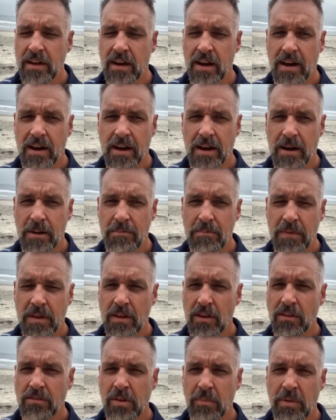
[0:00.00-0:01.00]
um, you
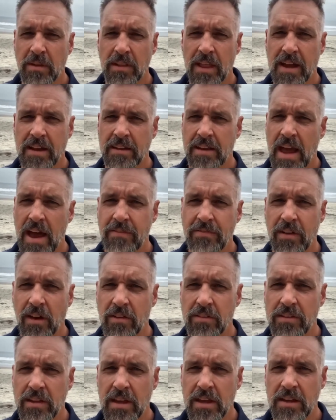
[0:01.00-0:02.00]
know, something like
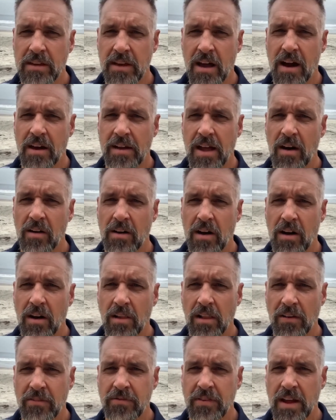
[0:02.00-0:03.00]
NAFLD,
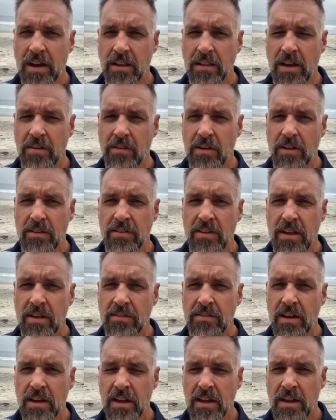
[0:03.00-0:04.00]
non-alcoholic fatty liver
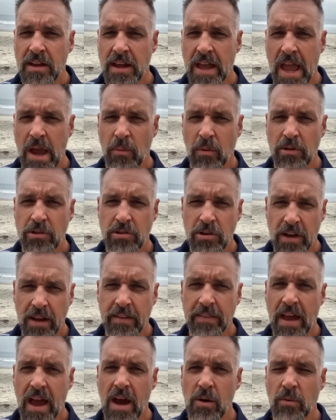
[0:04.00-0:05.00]
disease, and we're
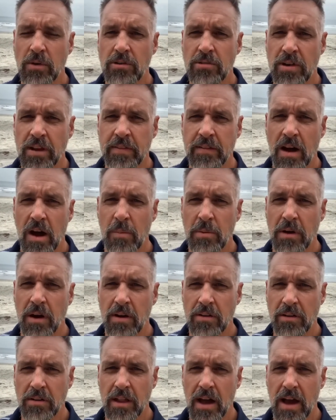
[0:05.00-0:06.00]
treating that and we're treating the
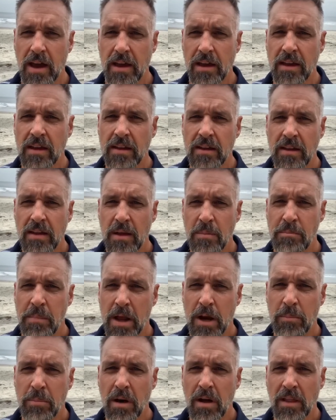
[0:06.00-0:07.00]
underlying
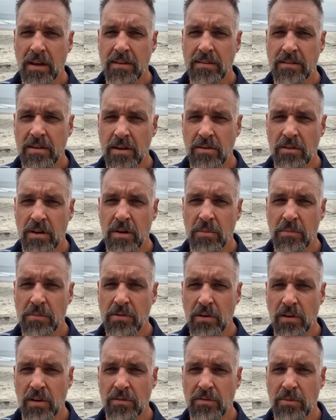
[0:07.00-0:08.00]
metabolic syndrome
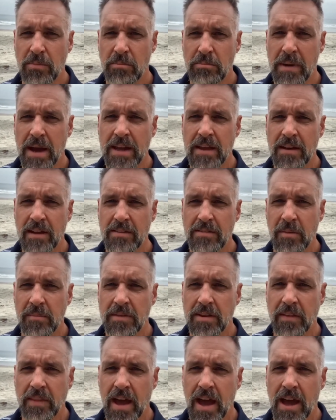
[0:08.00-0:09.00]
sort of mechanism
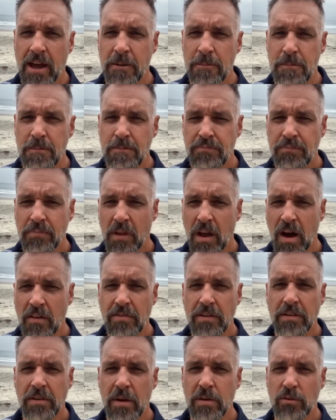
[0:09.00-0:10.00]
to that,
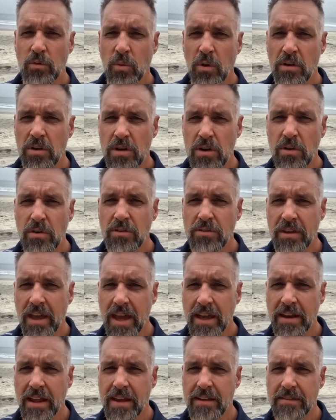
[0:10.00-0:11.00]
oftentimes we'll use
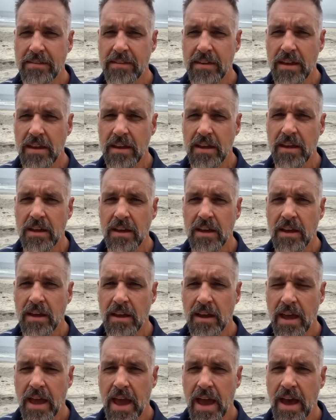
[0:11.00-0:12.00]
NAC
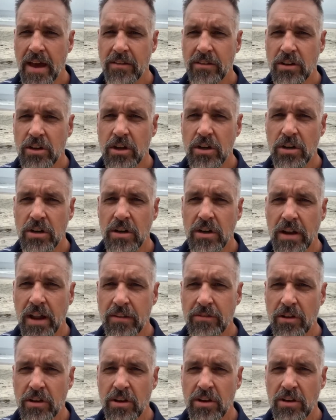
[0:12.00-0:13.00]
as good
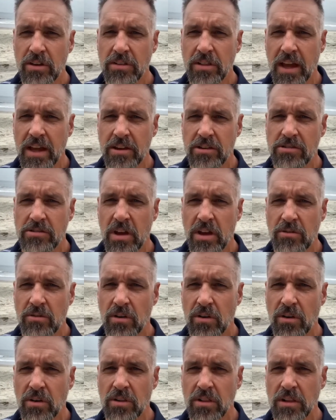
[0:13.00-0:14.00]
as a good like
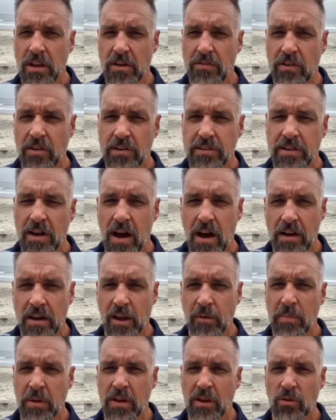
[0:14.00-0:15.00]
general liver
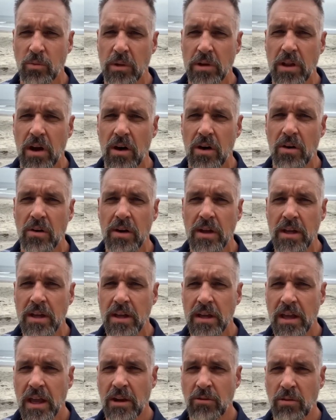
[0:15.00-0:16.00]
tonic because we know
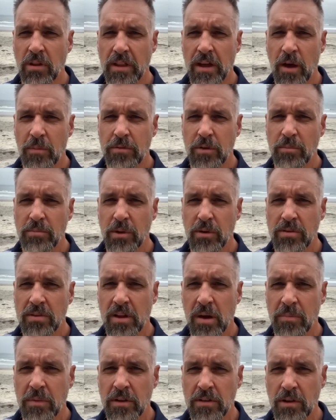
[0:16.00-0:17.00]
it really helps to boost
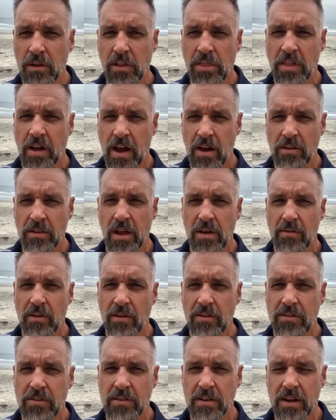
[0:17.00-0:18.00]
up the glutathione
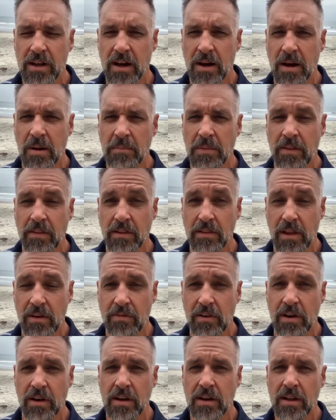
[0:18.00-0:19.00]
levels um, in the
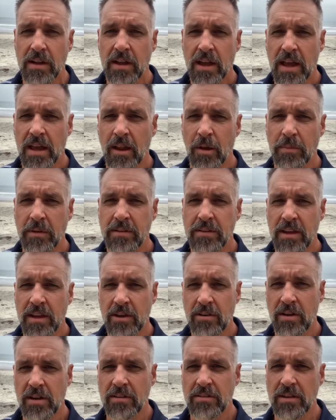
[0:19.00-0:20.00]
liver and help to
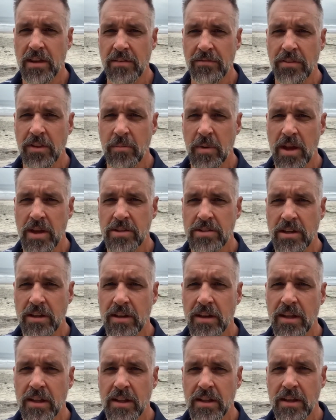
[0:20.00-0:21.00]
decrease
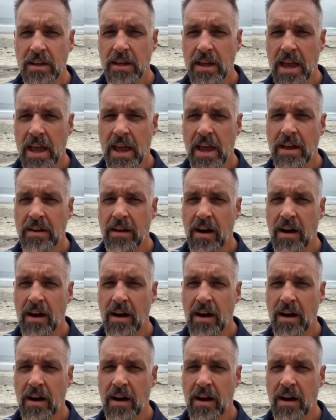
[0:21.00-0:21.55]
inflammation and